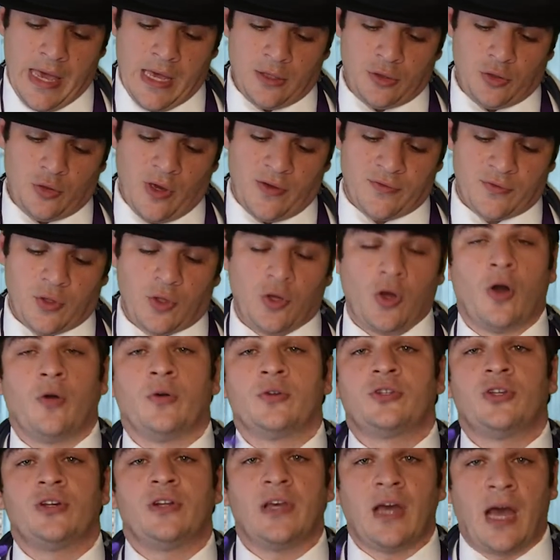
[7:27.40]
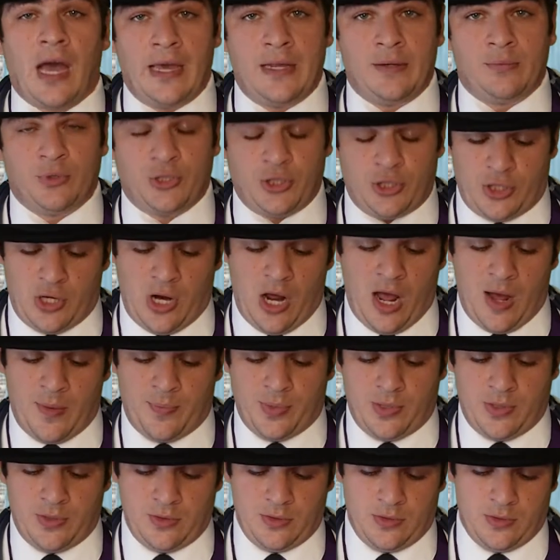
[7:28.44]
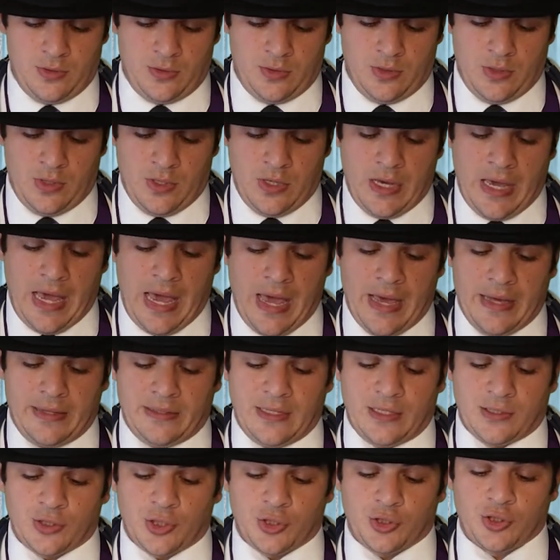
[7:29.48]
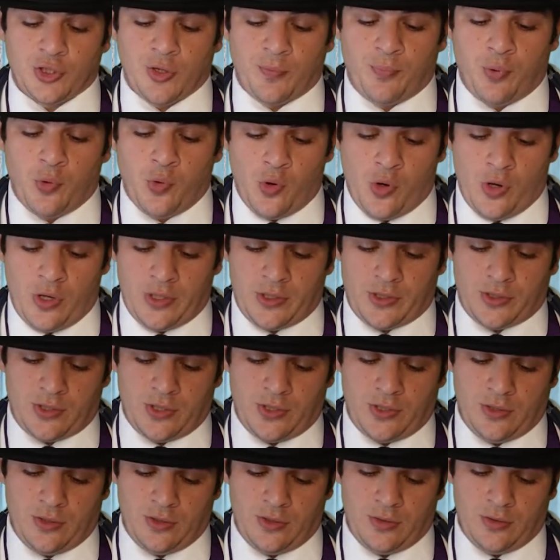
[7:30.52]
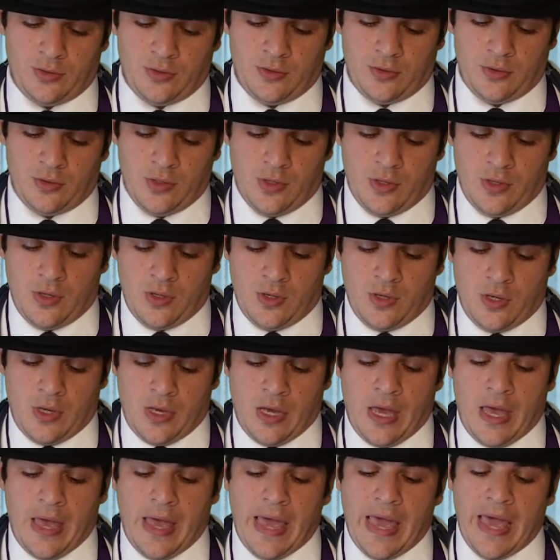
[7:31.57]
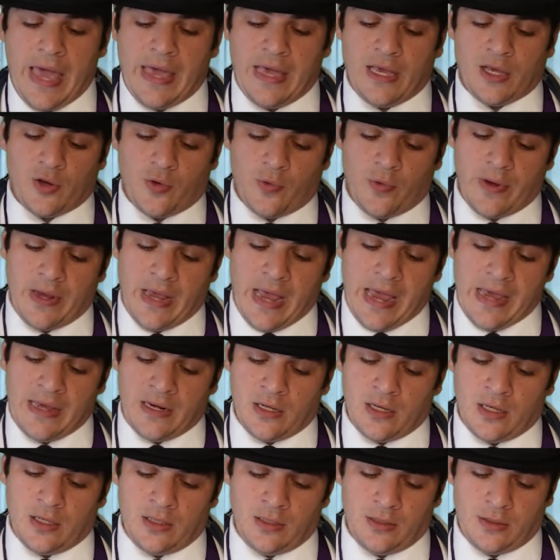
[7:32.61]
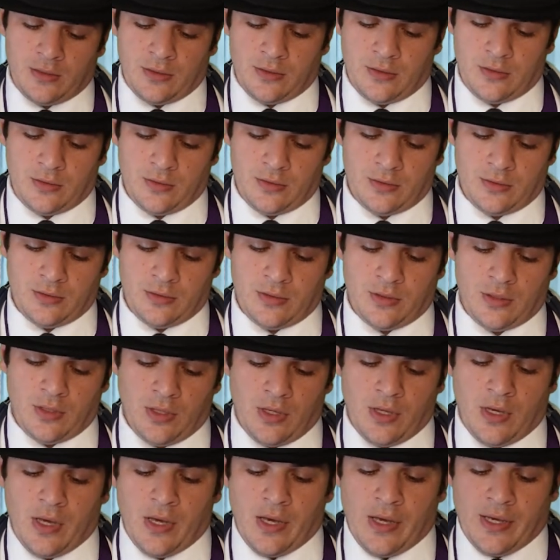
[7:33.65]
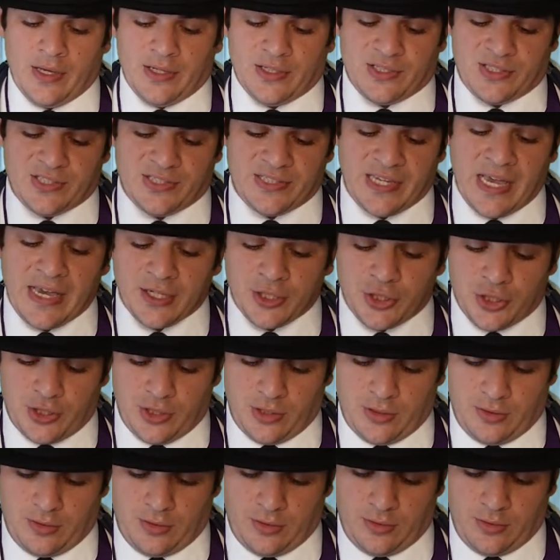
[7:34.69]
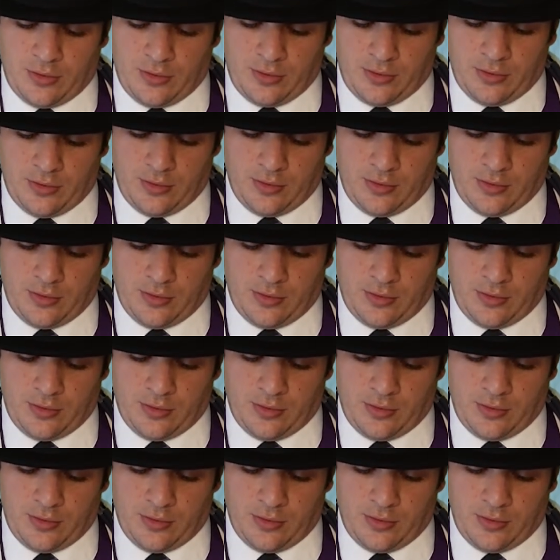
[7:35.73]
and you have to go into the item shop. And there's a support, a creator section.